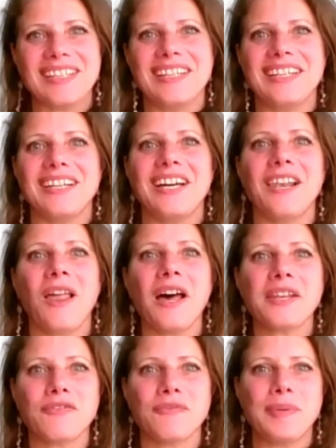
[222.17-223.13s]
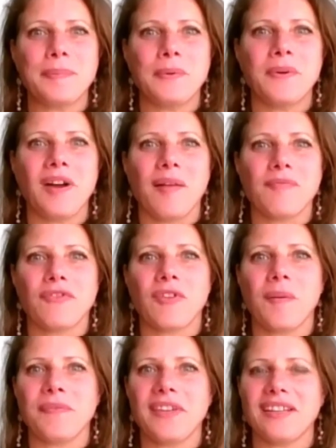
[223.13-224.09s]
Uh, a lot of people come
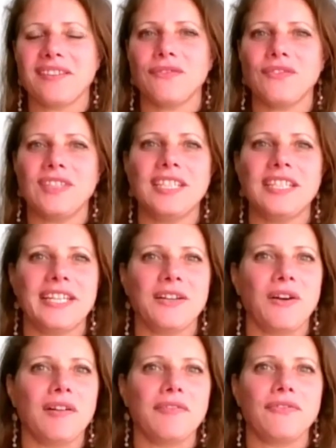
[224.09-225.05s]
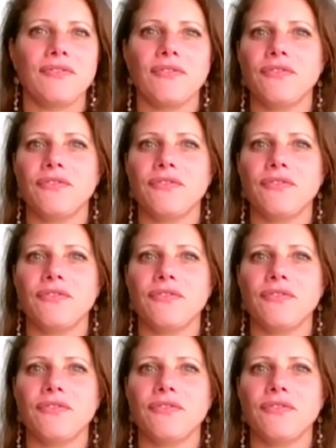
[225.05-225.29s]
from that feeling of